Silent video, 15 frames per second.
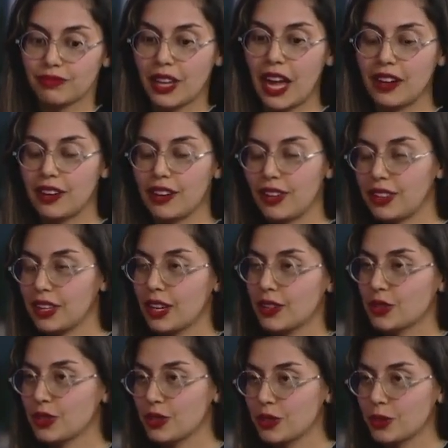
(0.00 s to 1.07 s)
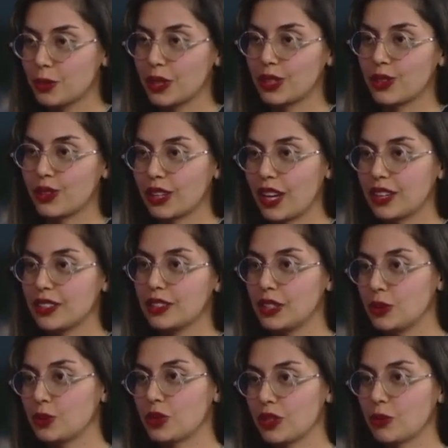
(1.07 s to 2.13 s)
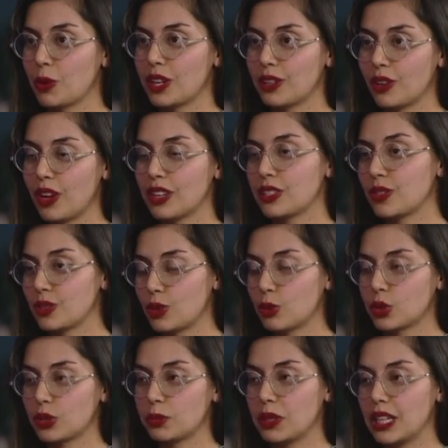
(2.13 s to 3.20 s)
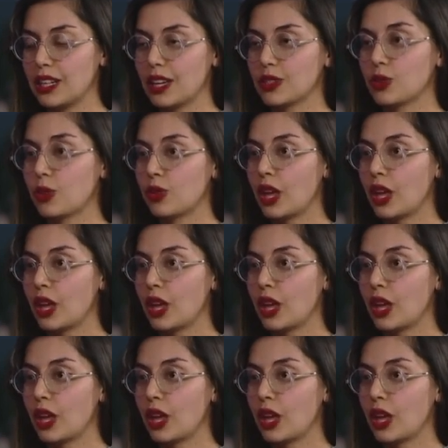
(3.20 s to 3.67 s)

had nothing else to do but look at news and whatnot and social media. So